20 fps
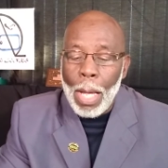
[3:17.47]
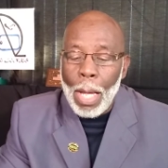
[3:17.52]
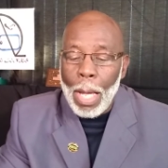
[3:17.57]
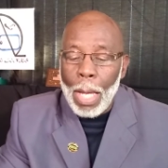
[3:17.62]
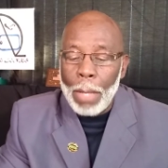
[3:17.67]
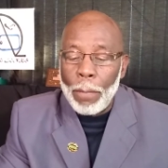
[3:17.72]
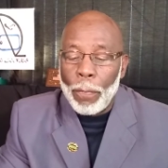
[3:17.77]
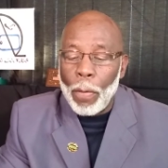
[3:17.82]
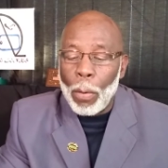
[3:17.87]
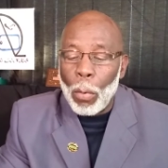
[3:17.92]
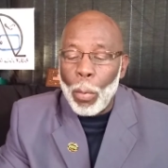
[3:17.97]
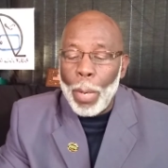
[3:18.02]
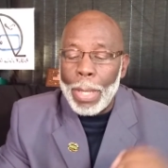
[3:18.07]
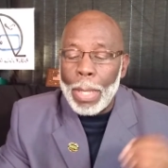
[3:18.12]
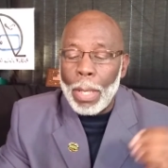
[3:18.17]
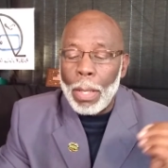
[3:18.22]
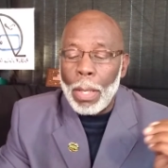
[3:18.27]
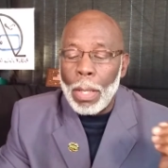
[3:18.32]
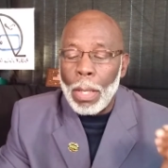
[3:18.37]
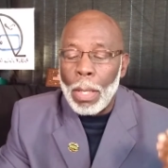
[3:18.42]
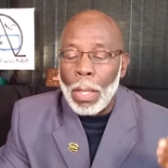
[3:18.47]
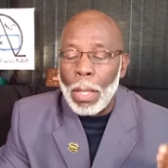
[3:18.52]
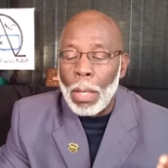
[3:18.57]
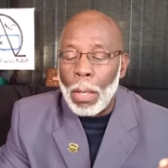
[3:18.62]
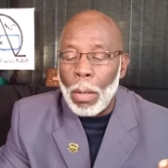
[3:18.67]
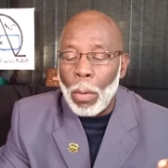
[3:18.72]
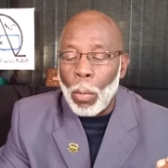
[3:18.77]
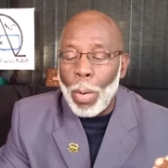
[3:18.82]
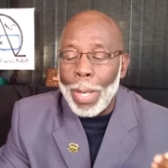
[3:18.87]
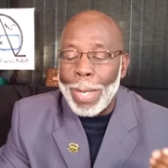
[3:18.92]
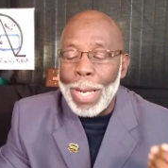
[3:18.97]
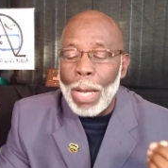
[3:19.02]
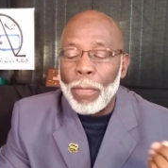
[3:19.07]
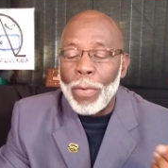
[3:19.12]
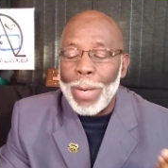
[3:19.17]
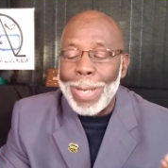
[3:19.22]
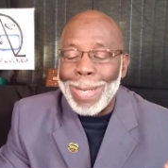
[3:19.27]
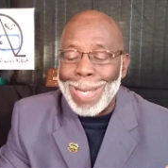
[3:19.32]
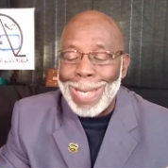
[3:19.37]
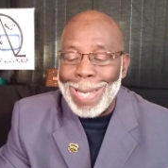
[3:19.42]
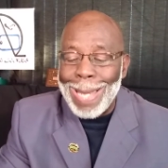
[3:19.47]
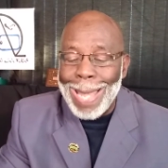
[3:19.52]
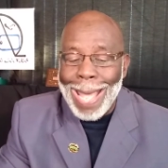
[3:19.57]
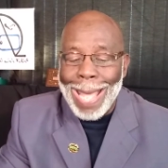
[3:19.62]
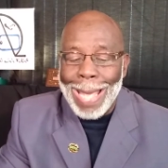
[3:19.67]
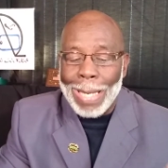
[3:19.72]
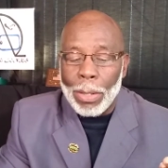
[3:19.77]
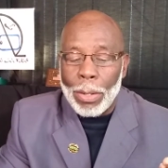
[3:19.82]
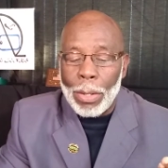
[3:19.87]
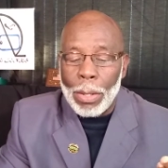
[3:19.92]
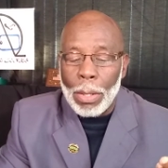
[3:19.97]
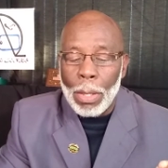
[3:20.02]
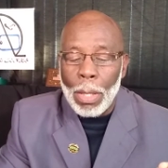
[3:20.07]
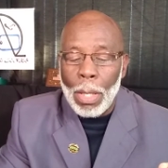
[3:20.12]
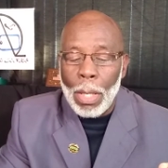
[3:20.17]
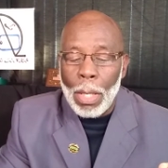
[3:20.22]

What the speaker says: And for whatever it lacked,